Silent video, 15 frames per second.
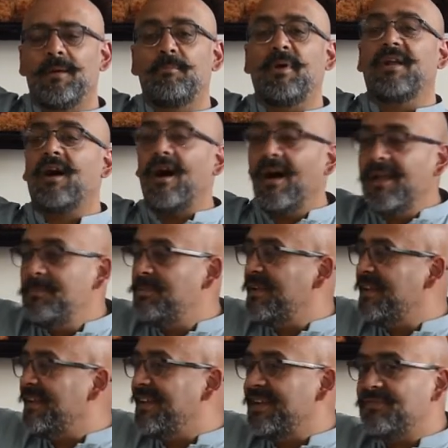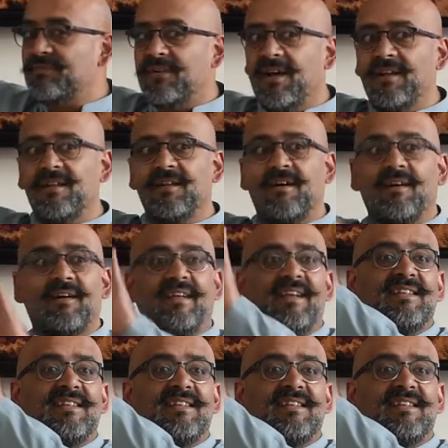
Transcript: But I believe Allah